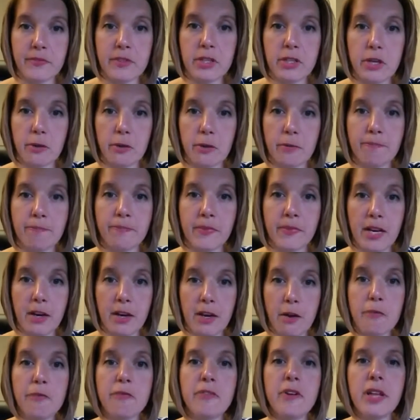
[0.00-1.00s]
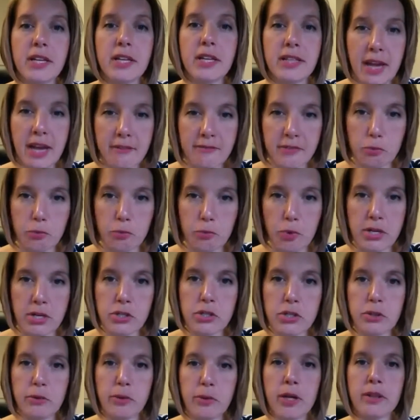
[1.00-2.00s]
So they don't feel like they have to
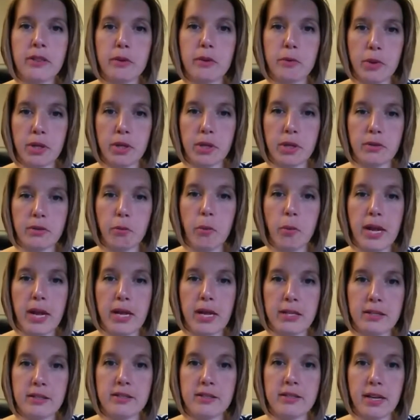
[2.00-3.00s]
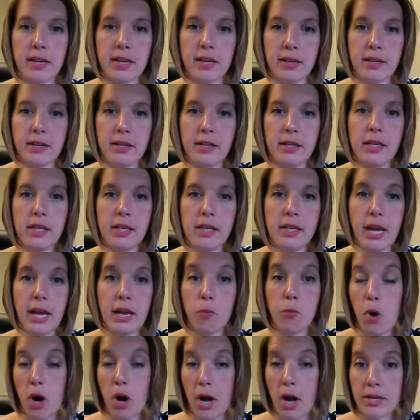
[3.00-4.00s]
rush to it. They're willing to wait and sit
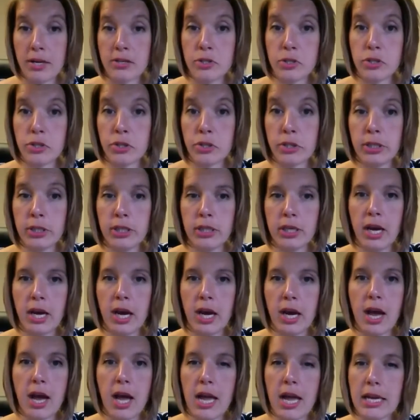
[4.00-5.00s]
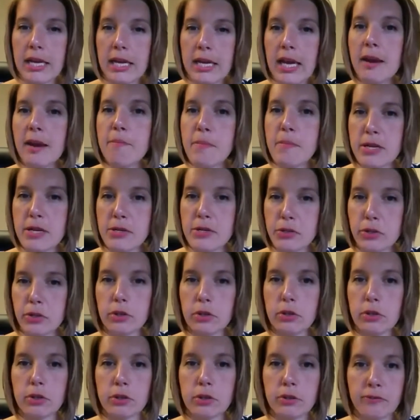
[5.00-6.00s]
and watch uh, and kind of measure
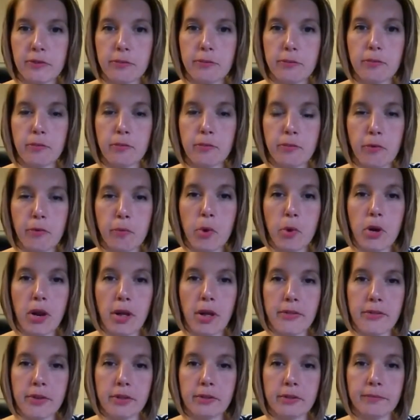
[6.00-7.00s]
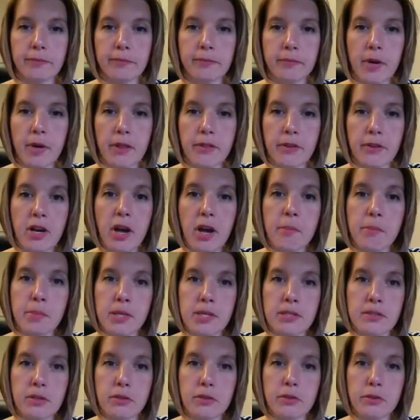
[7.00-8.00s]
and learn from, from what other, other
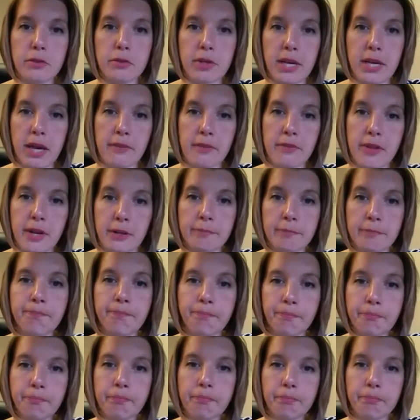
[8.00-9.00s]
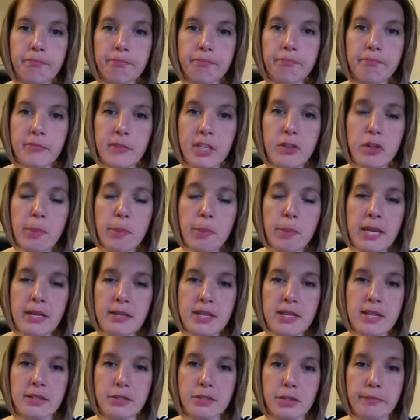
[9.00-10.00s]
companies are doing out there. They're
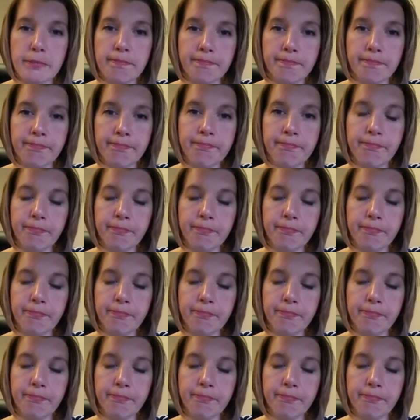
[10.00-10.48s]
paying attention.